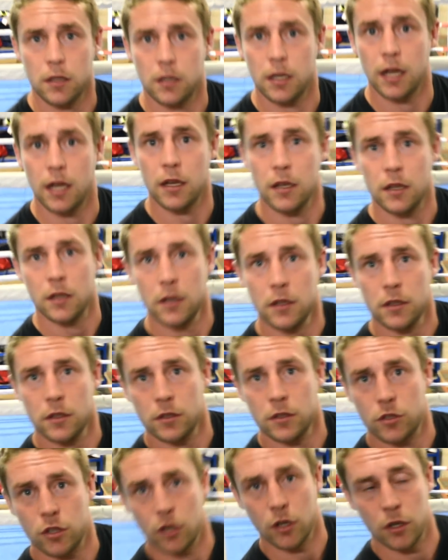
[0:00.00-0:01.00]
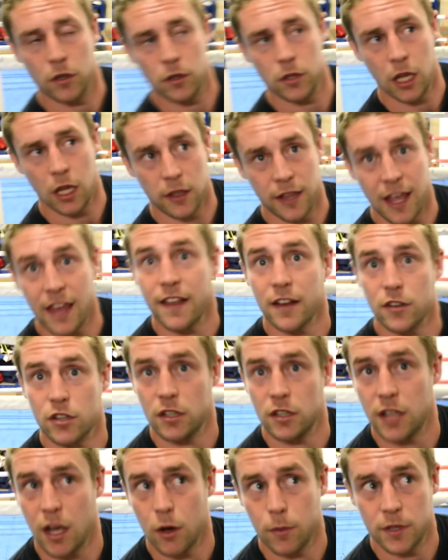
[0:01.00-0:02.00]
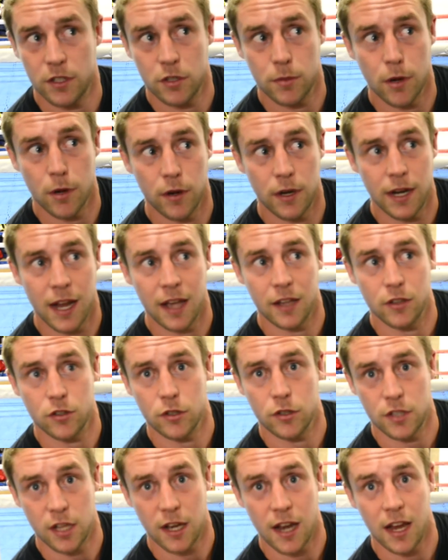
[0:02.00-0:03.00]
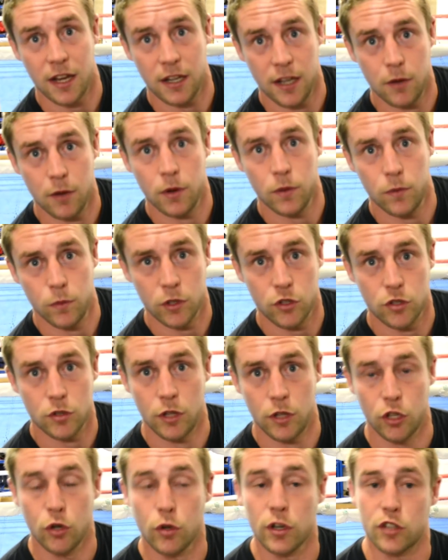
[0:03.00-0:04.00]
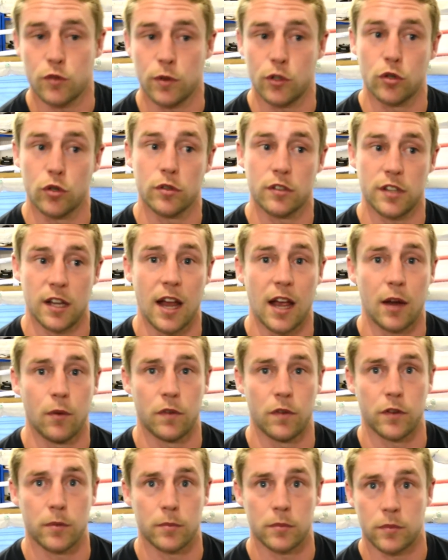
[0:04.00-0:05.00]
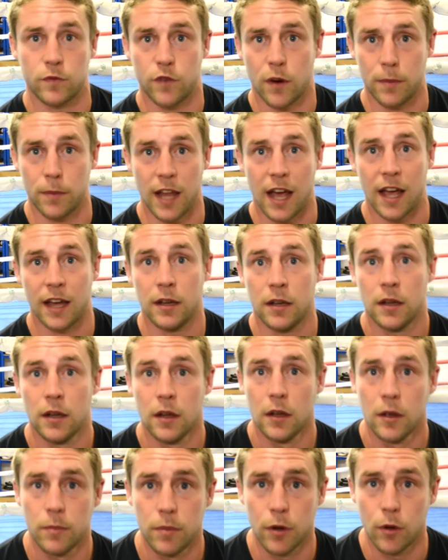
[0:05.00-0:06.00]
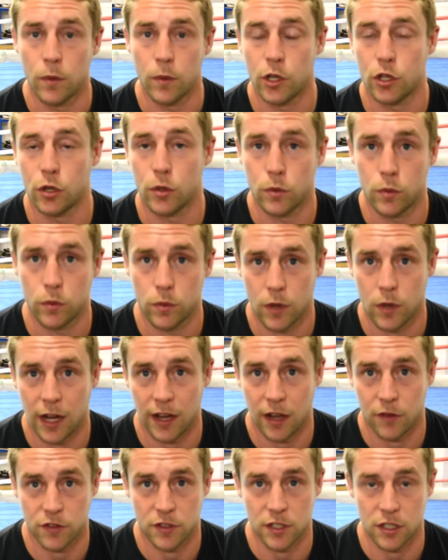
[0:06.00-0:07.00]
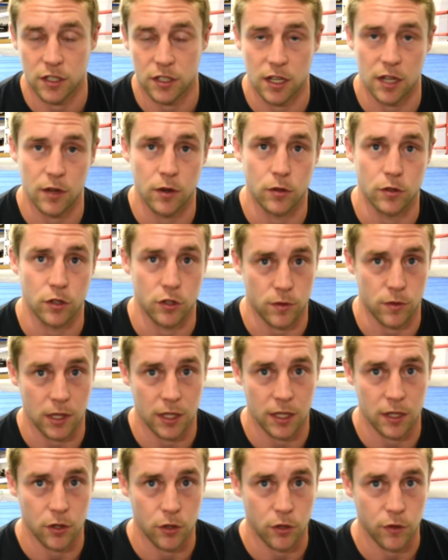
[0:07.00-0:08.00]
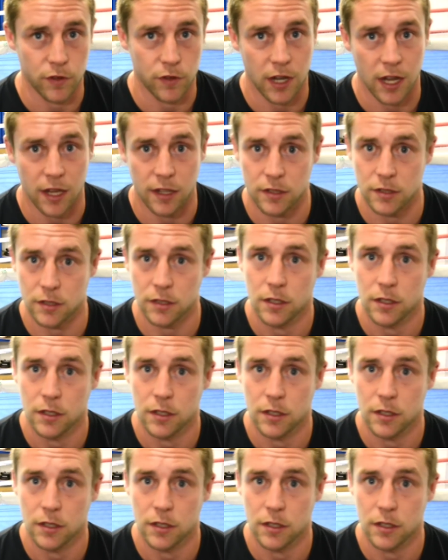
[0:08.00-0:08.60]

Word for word: Yeah. So that, that, that's that'll be tomorrow night. So tonight, yeah, we, we, the youngest we took tonight were from from nine. But we do. I have six-year-olds as well in on other nights.